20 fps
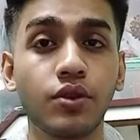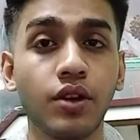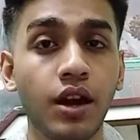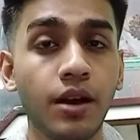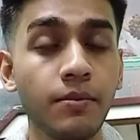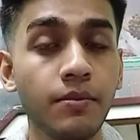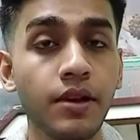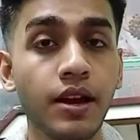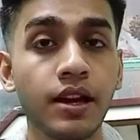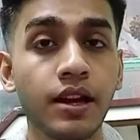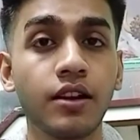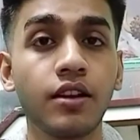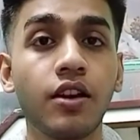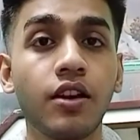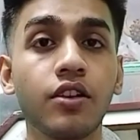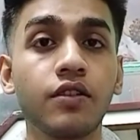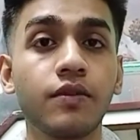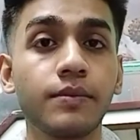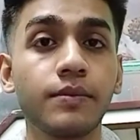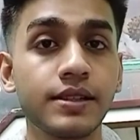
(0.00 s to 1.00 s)
come and a
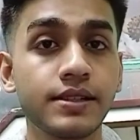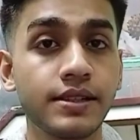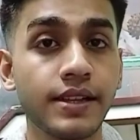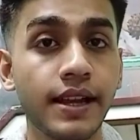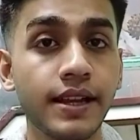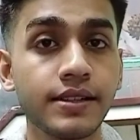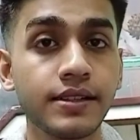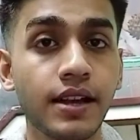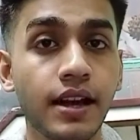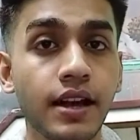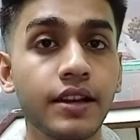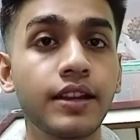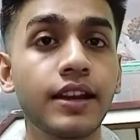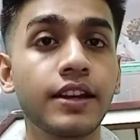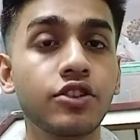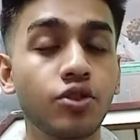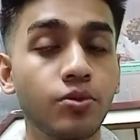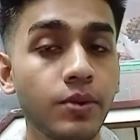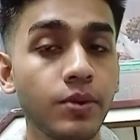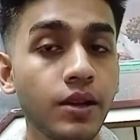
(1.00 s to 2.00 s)
lot of mistakes are
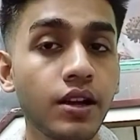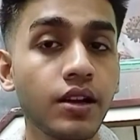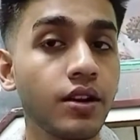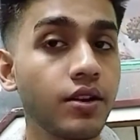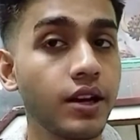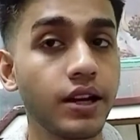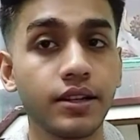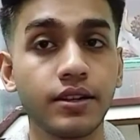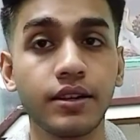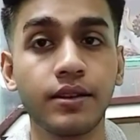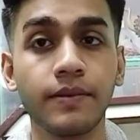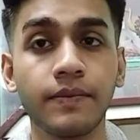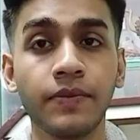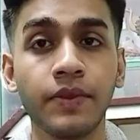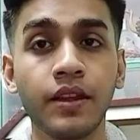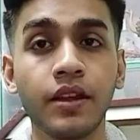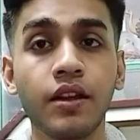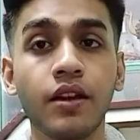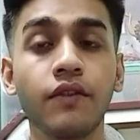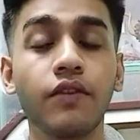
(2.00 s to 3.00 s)
yet to be corrected.
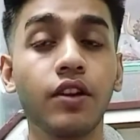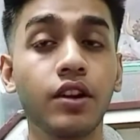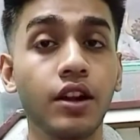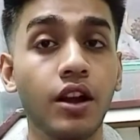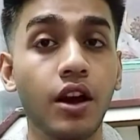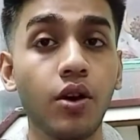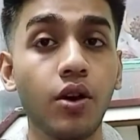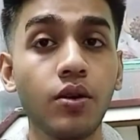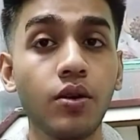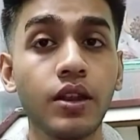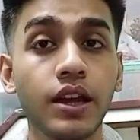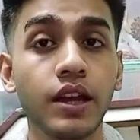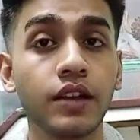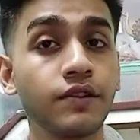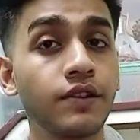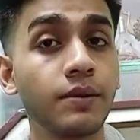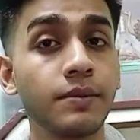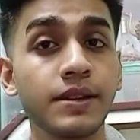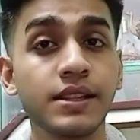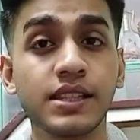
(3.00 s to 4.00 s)
For now, it
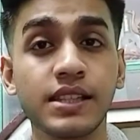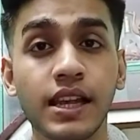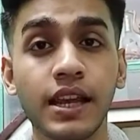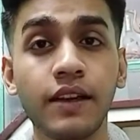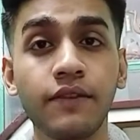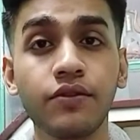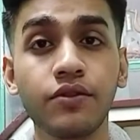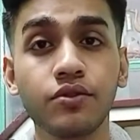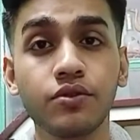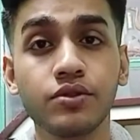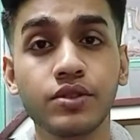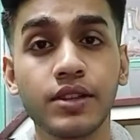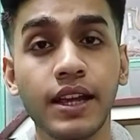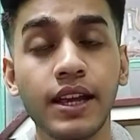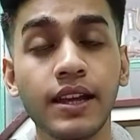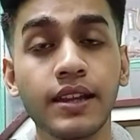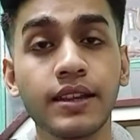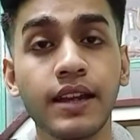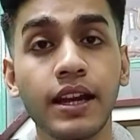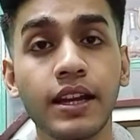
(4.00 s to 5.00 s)
will be safe to say
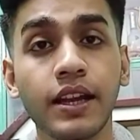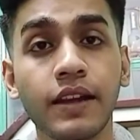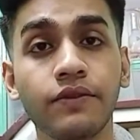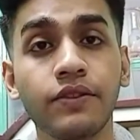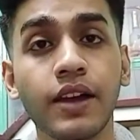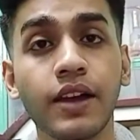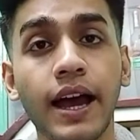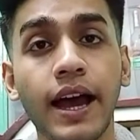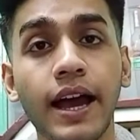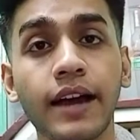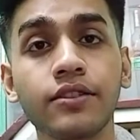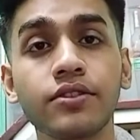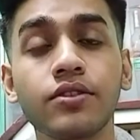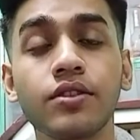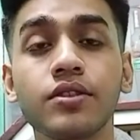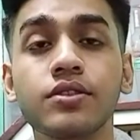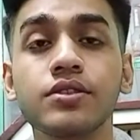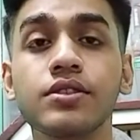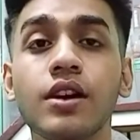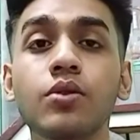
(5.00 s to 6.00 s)
that if the act
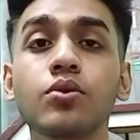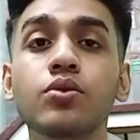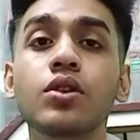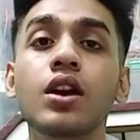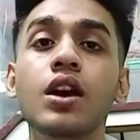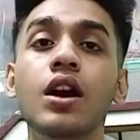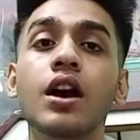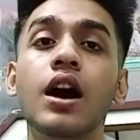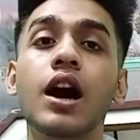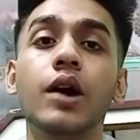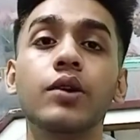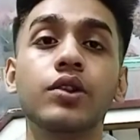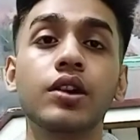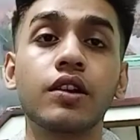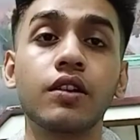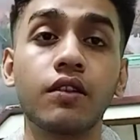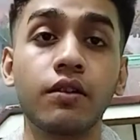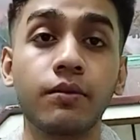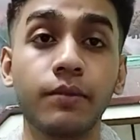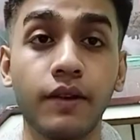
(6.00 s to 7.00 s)
turns out how the
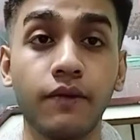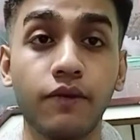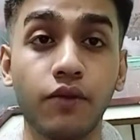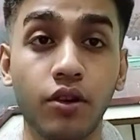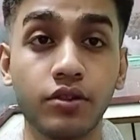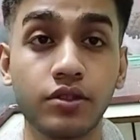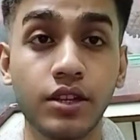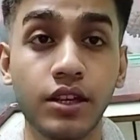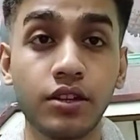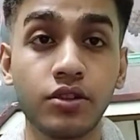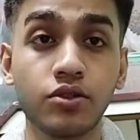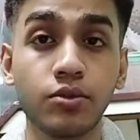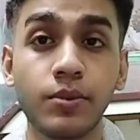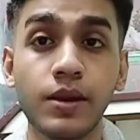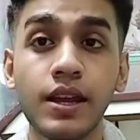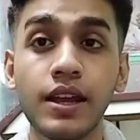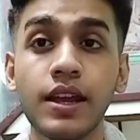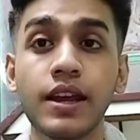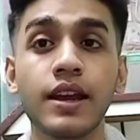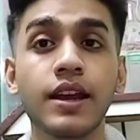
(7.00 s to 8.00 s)
government wants it to be,
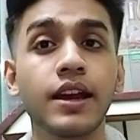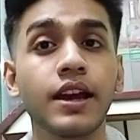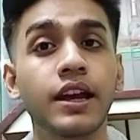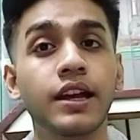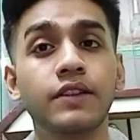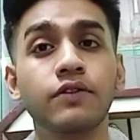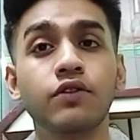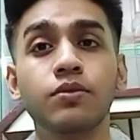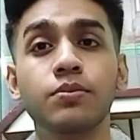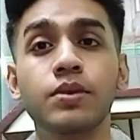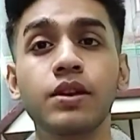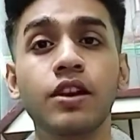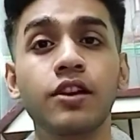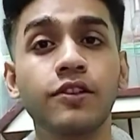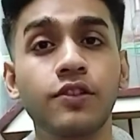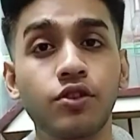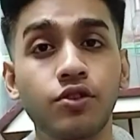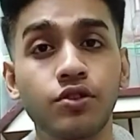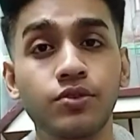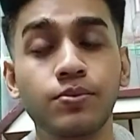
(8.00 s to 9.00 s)
it would be a
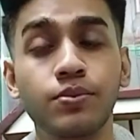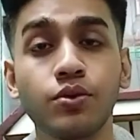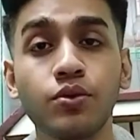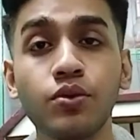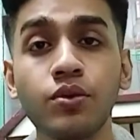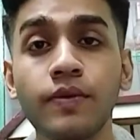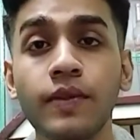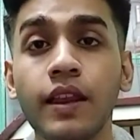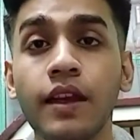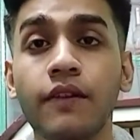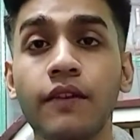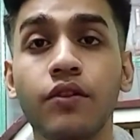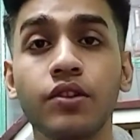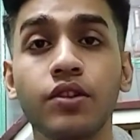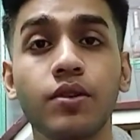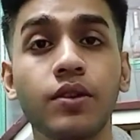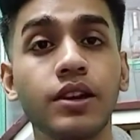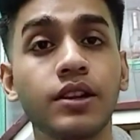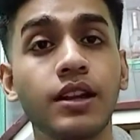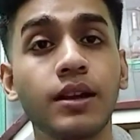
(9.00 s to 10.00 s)
huge boon for the
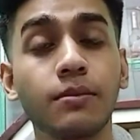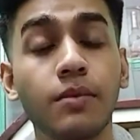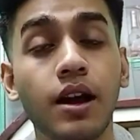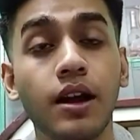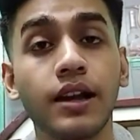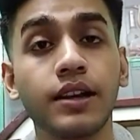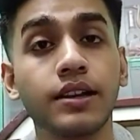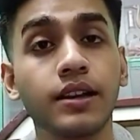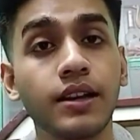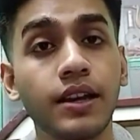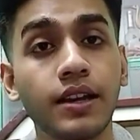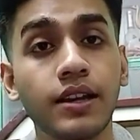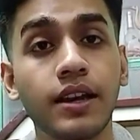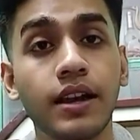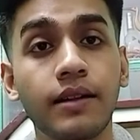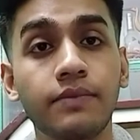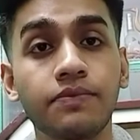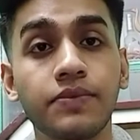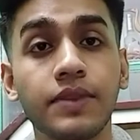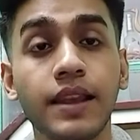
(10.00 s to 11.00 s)
renting market in India,
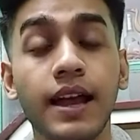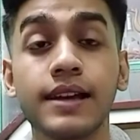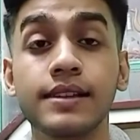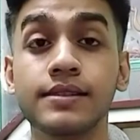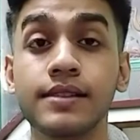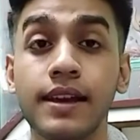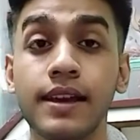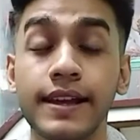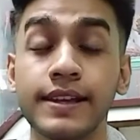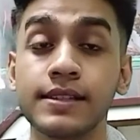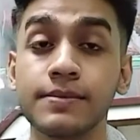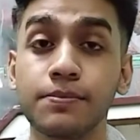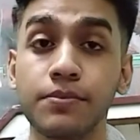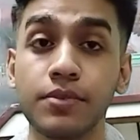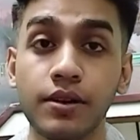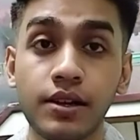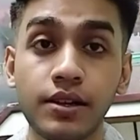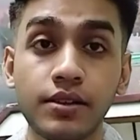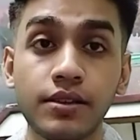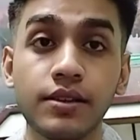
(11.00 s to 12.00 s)
as the
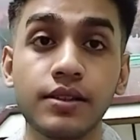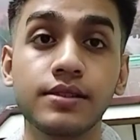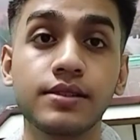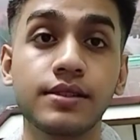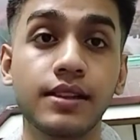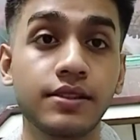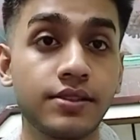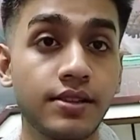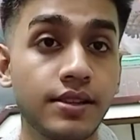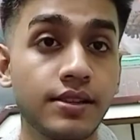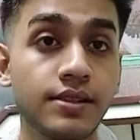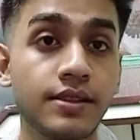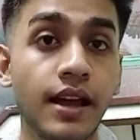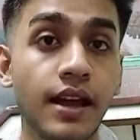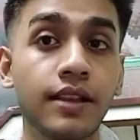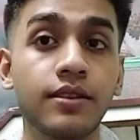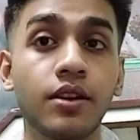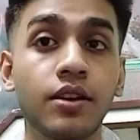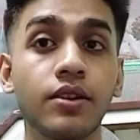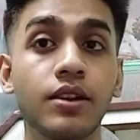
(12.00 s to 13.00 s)
expert suggests
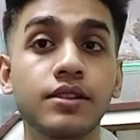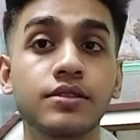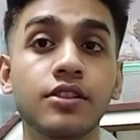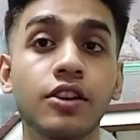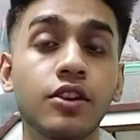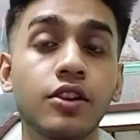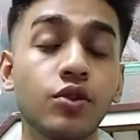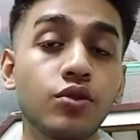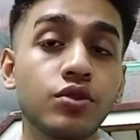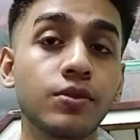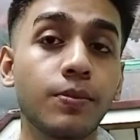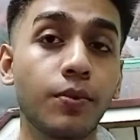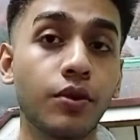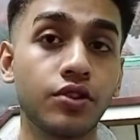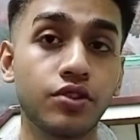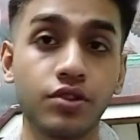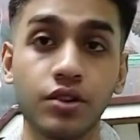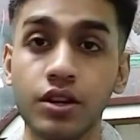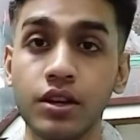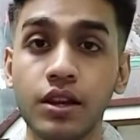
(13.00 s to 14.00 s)
that there is a huge
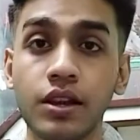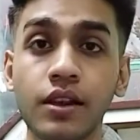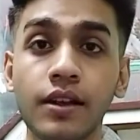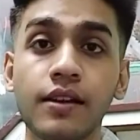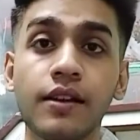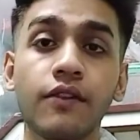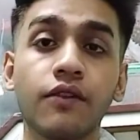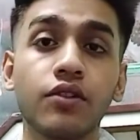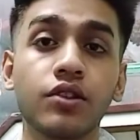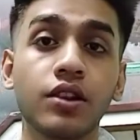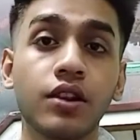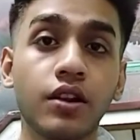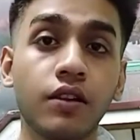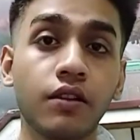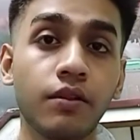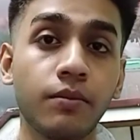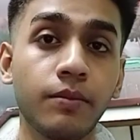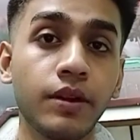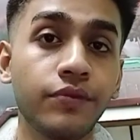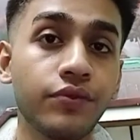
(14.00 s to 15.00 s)
opportunity for the
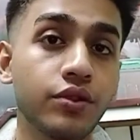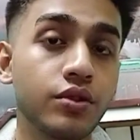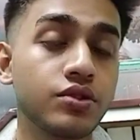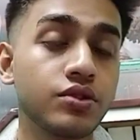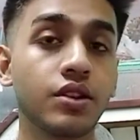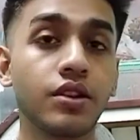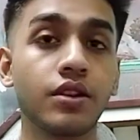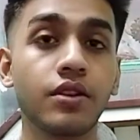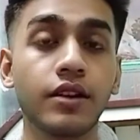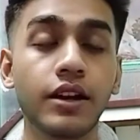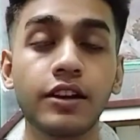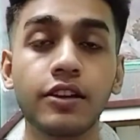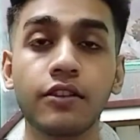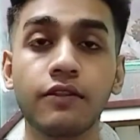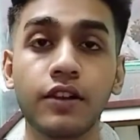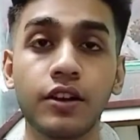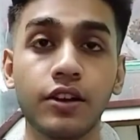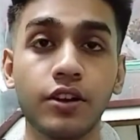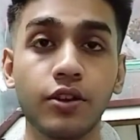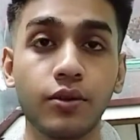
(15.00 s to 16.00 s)
government to generate
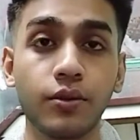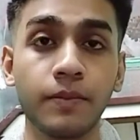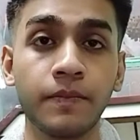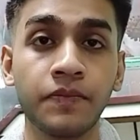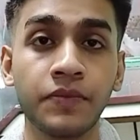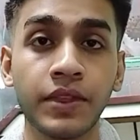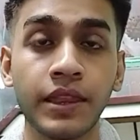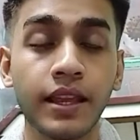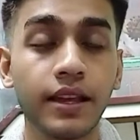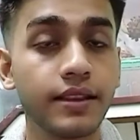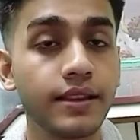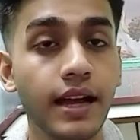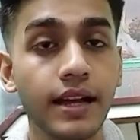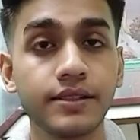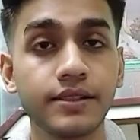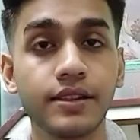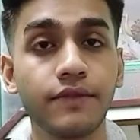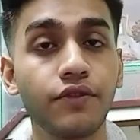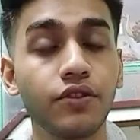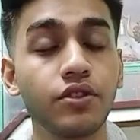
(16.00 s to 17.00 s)
revenue.
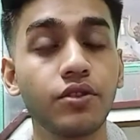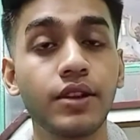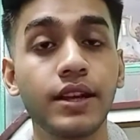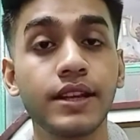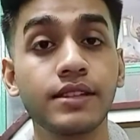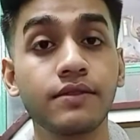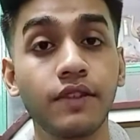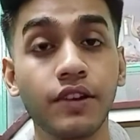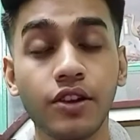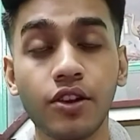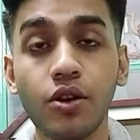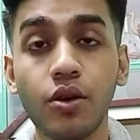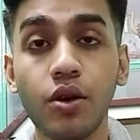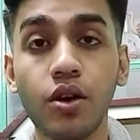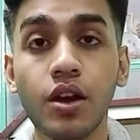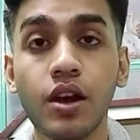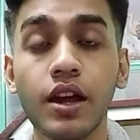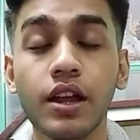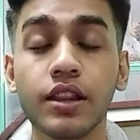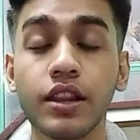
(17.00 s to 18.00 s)
That's it for today's video.
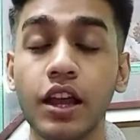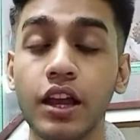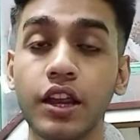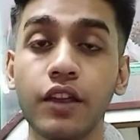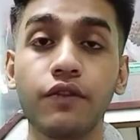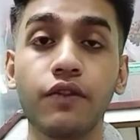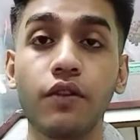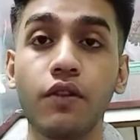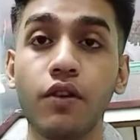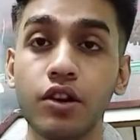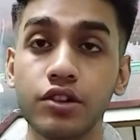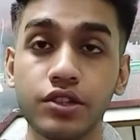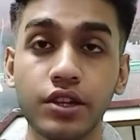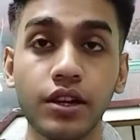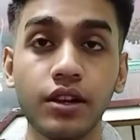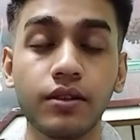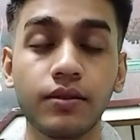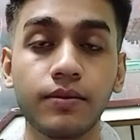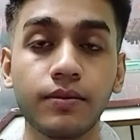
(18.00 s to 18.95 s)
Thank you for watching.